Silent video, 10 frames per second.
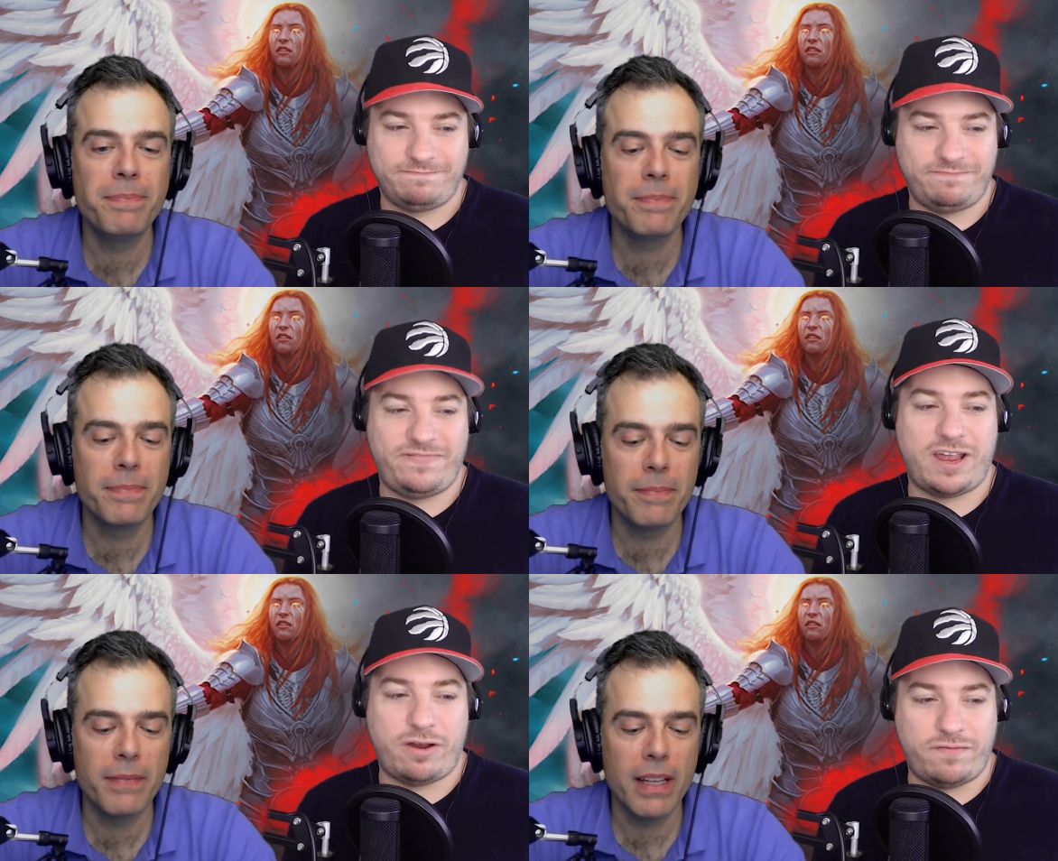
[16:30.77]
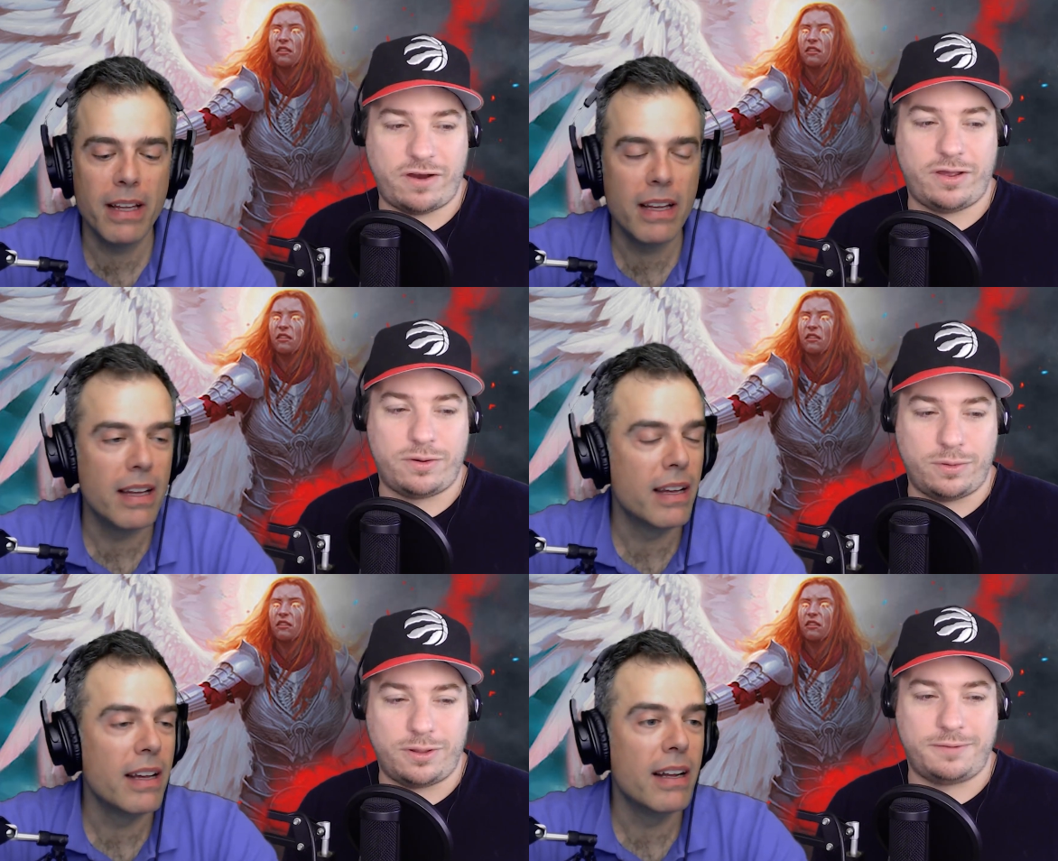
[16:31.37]
Speaker 1: Very very
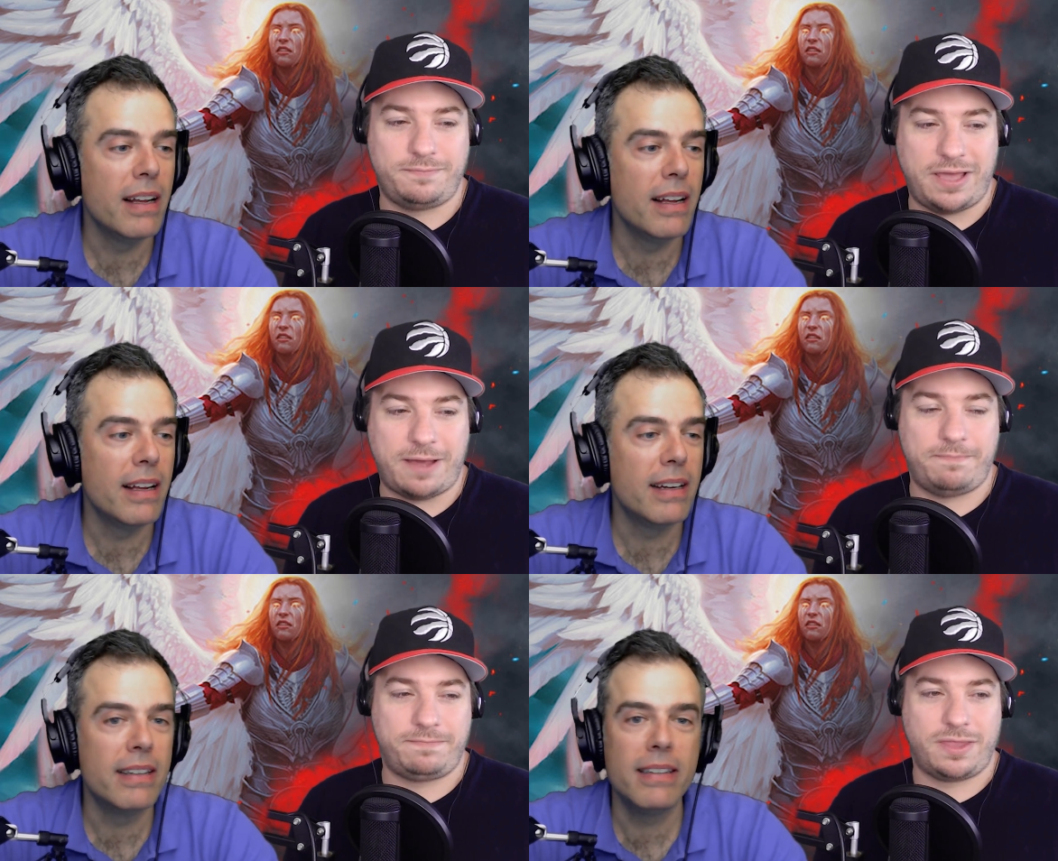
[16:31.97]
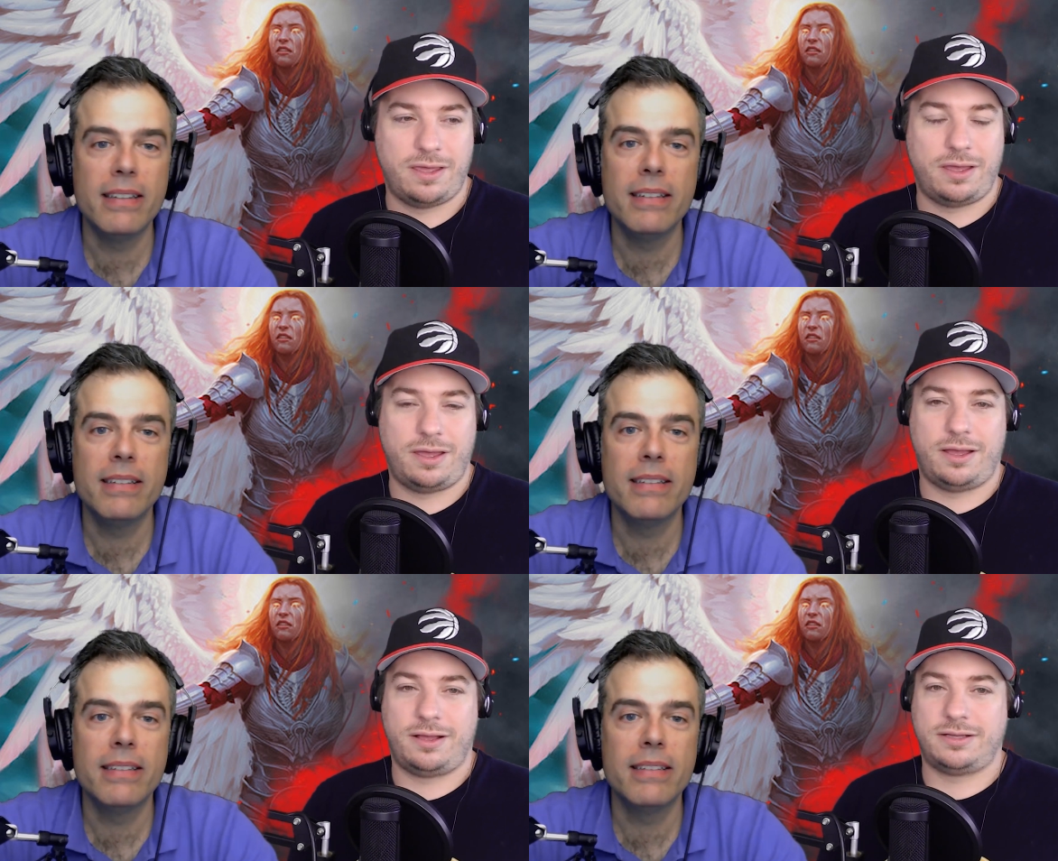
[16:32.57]
cool. Yeah.
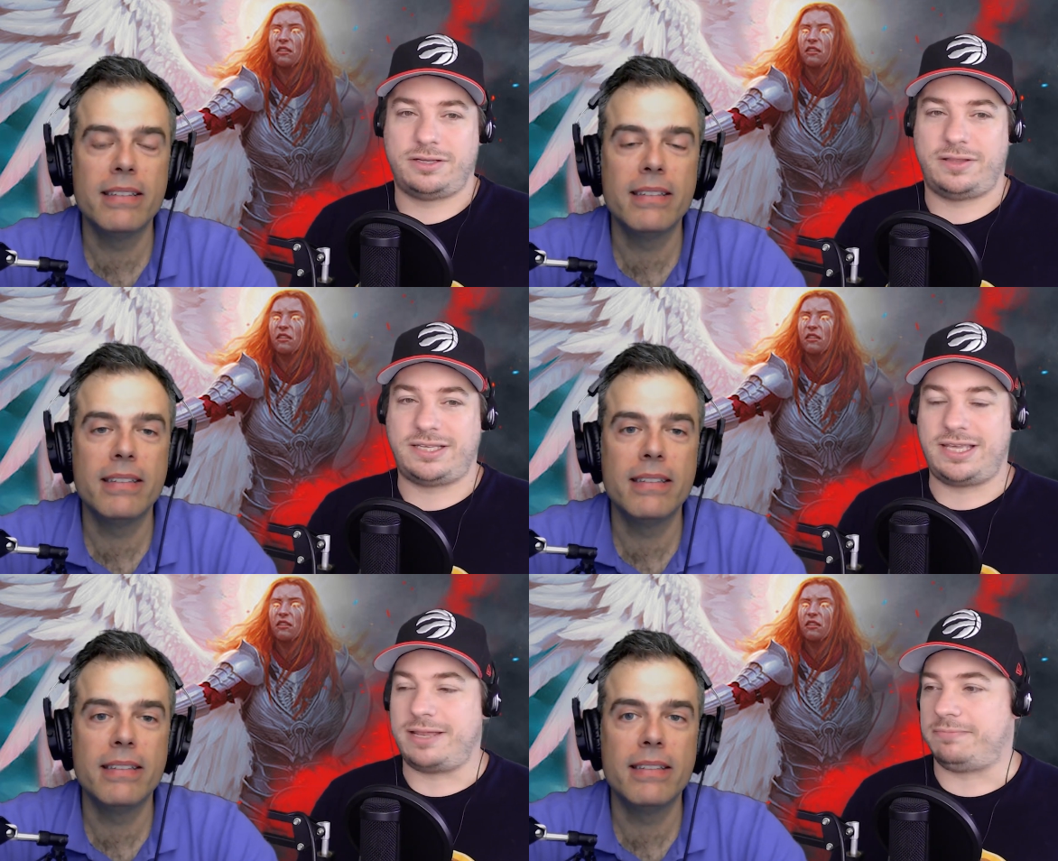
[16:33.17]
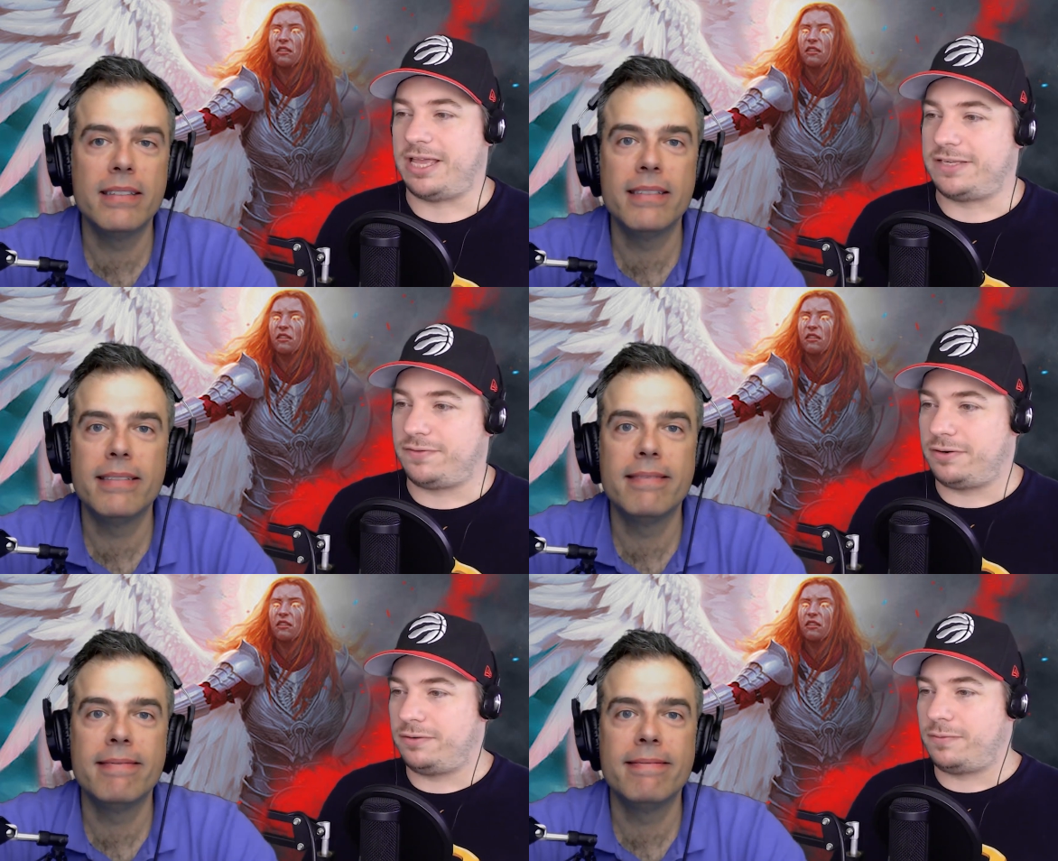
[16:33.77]
So that's it. Thanks
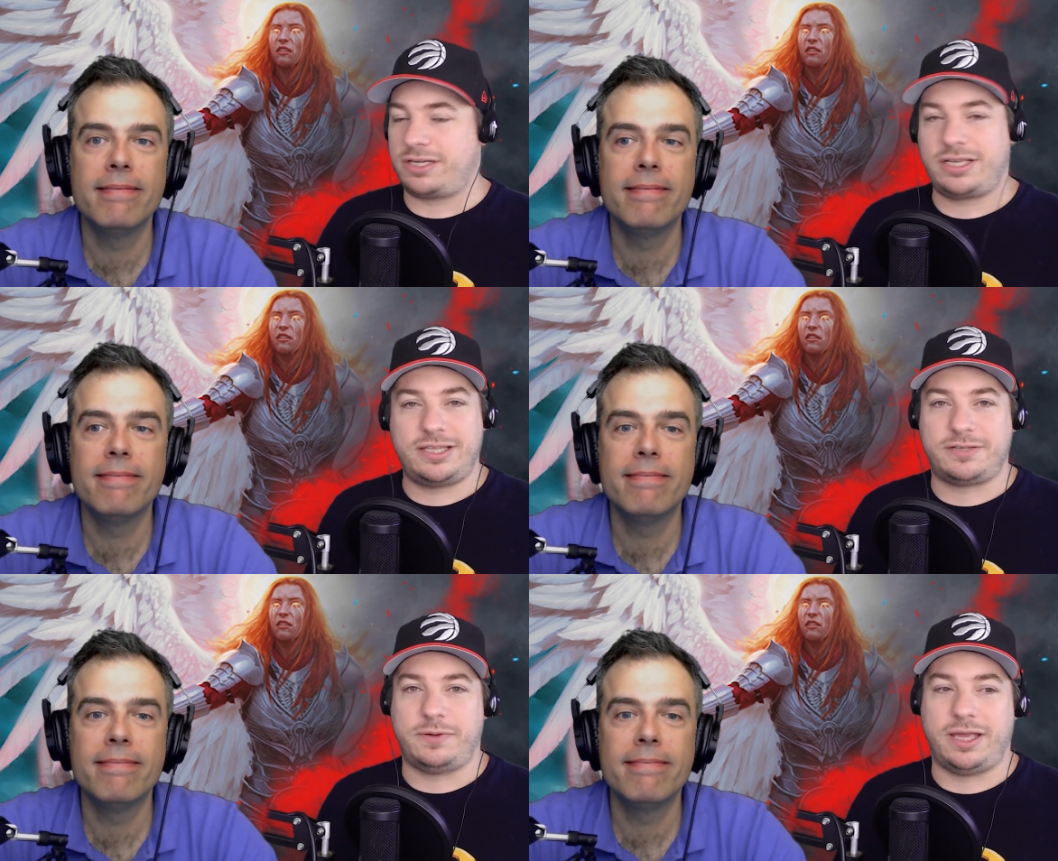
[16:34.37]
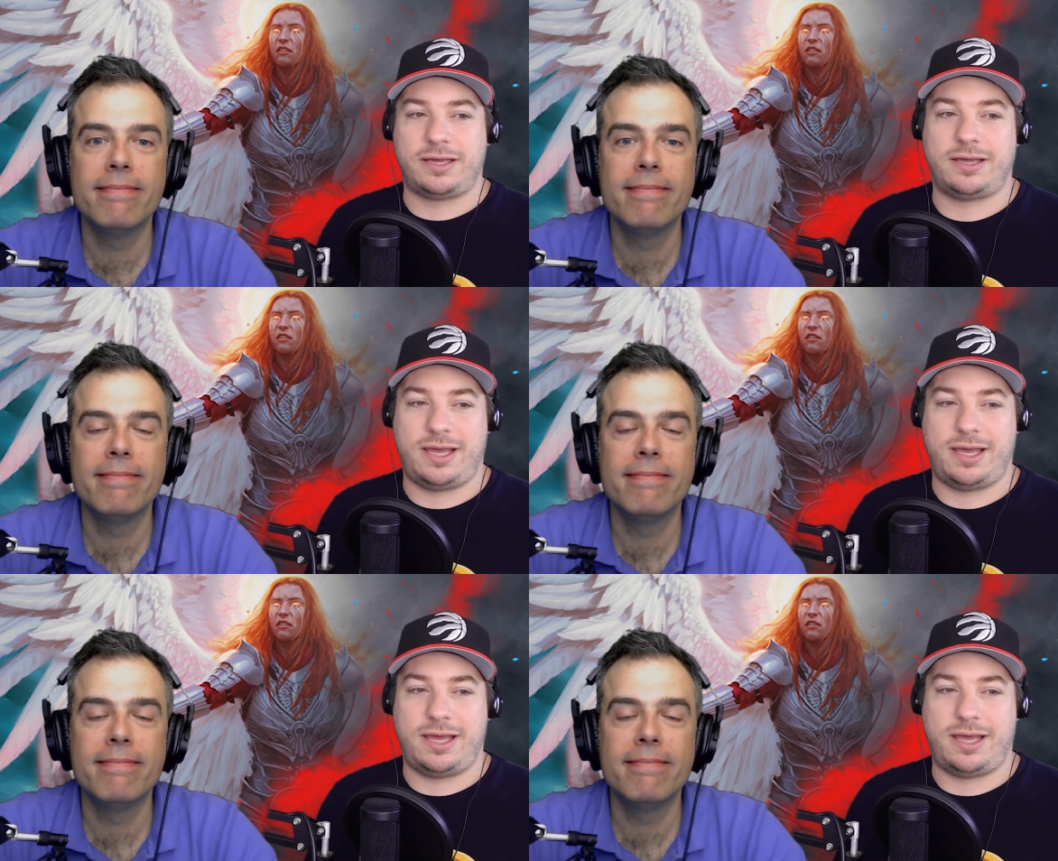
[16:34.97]
for watching this week.